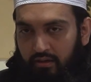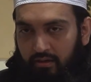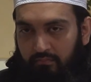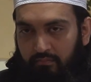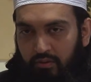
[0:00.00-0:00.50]

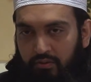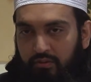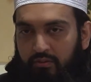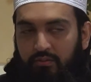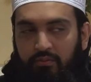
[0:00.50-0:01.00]
I'm going
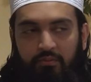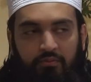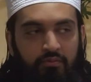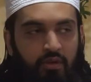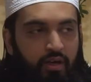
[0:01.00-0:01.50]
to
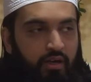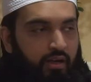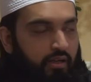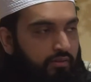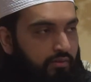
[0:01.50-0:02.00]
try
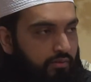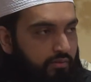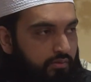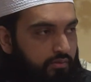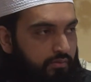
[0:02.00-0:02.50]
and
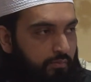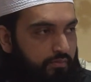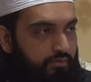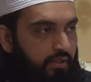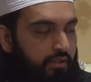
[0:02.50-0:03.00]

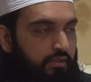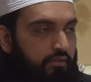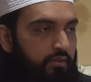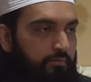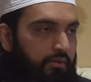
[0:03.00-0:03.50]
jump straight
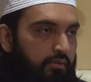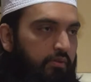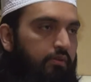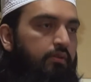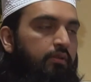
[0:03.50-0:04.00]
into the book
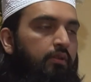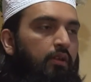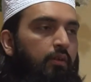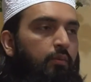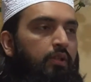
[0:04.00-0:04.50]

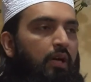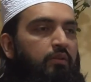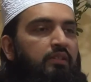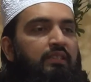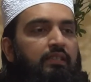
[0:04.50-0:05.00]
uh,
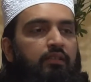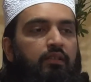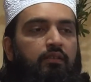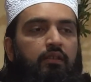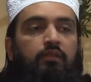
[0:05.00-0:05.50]
without a
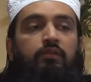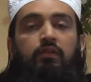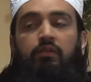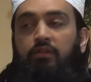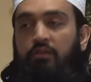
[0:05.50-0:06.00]
detailed
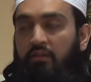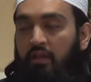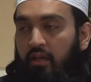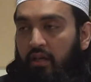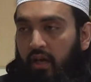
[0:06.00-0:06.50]
introduction.
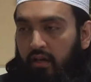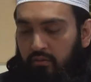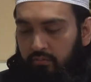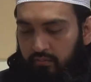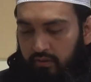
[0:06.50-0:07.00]
And
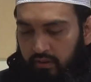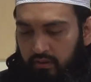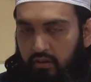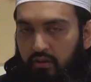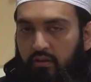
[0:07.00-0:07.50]

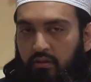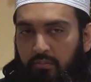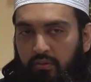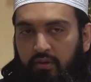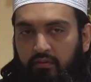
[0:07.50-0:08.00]
hopefully the
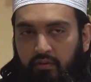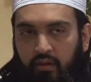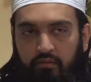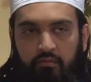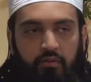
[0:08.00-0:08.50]
book
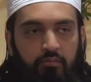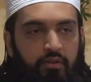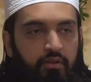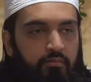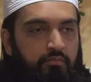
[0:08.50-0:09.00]
itself will
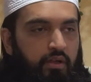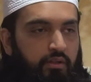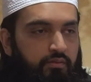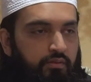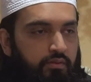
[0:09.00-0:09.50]
become
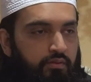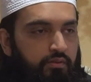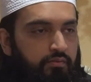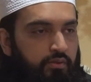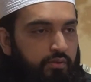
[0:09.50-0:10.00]
an
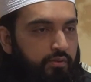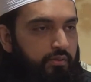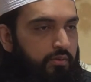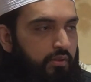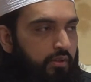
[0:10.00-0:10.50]
introduction for you.